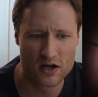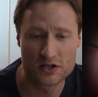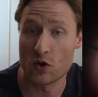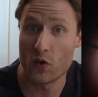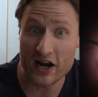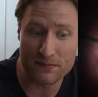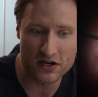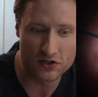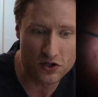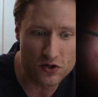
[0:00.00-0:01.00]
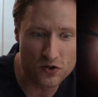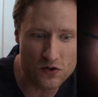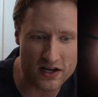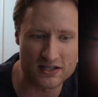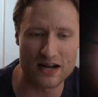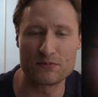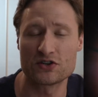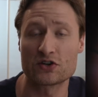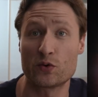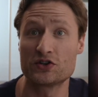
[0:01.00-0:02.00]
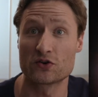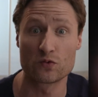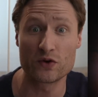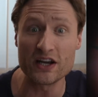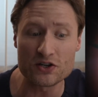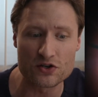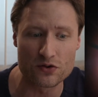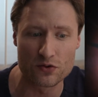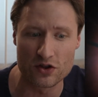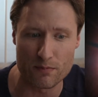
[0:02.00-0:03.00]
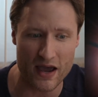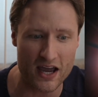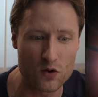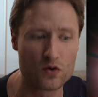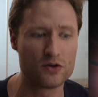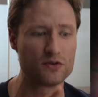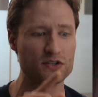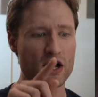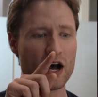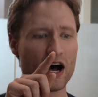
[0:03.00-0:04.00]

So what I'm going to do is I'm just going to reach through the main wound